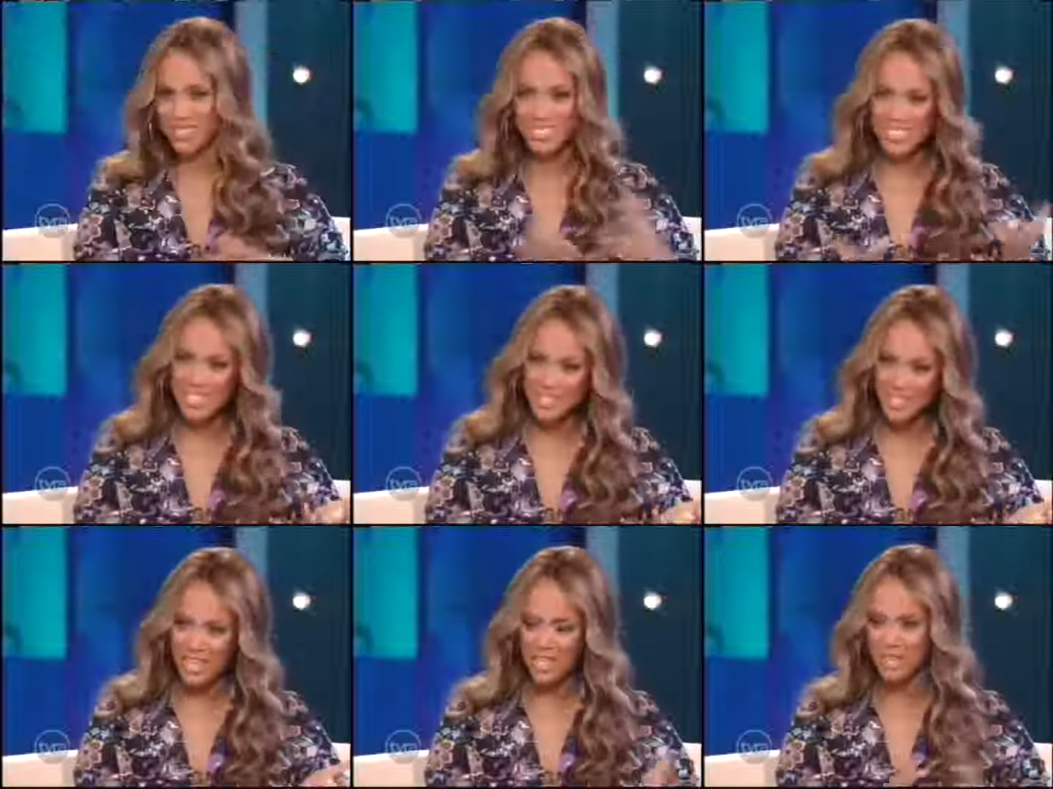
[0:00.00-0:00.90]
a
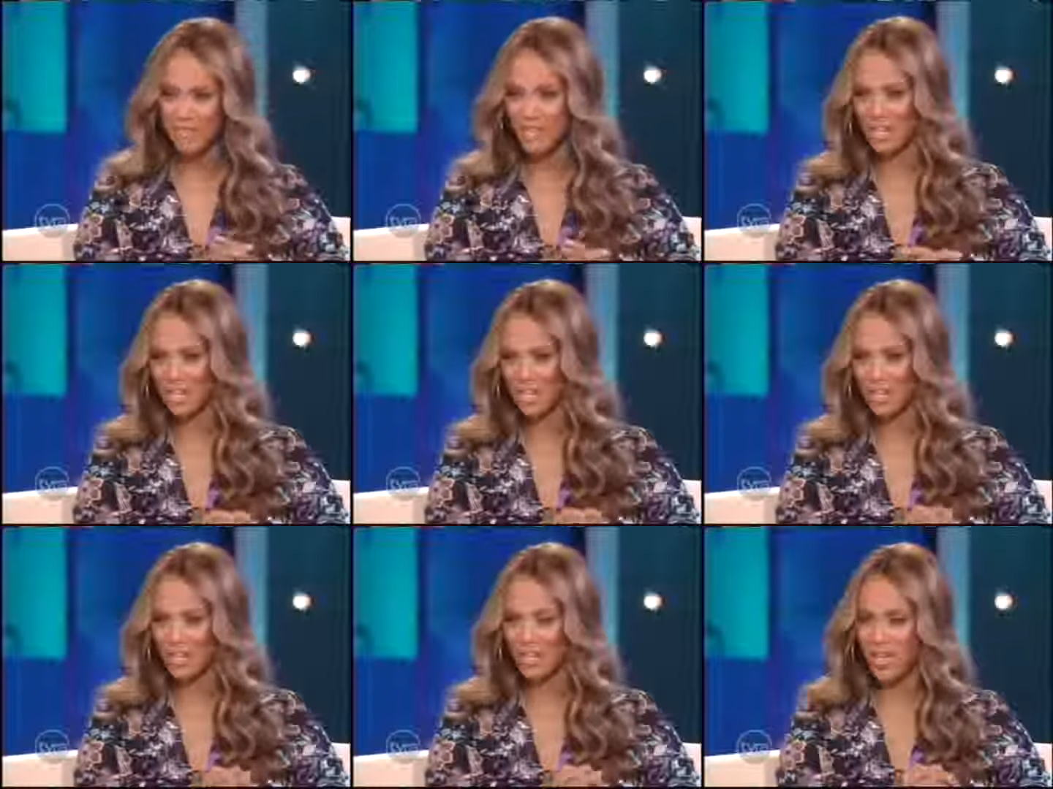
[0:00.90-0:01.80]
disease, HIV
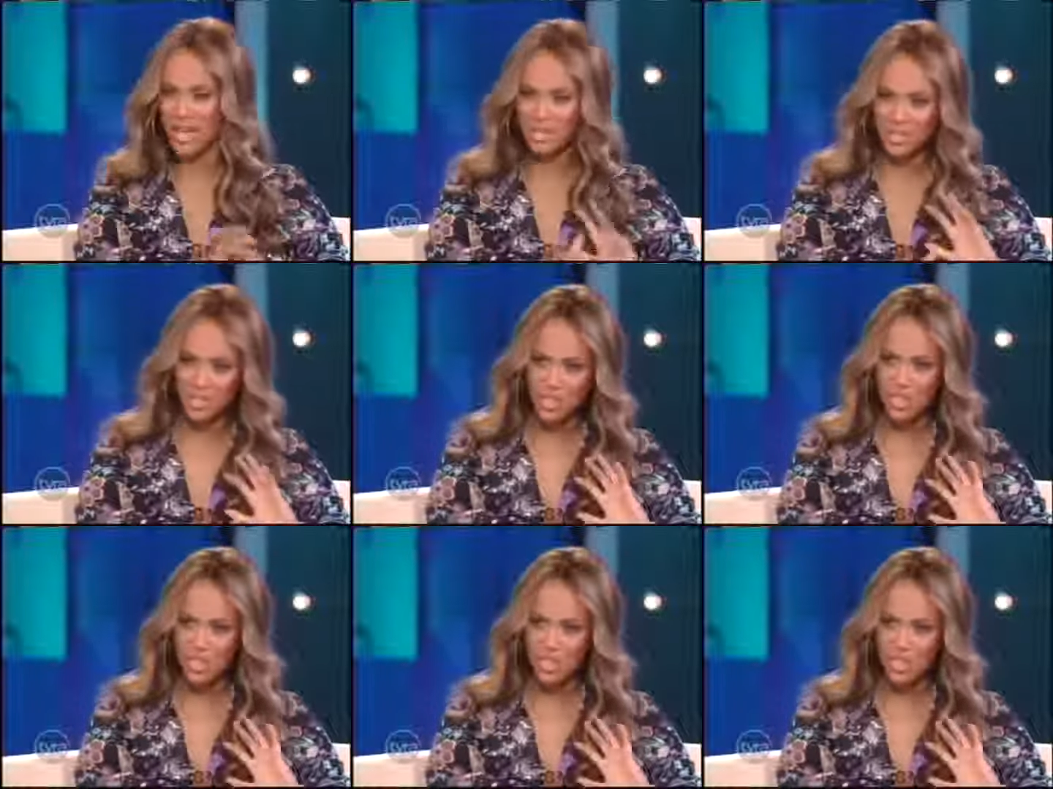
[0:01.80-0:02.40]
or cancer?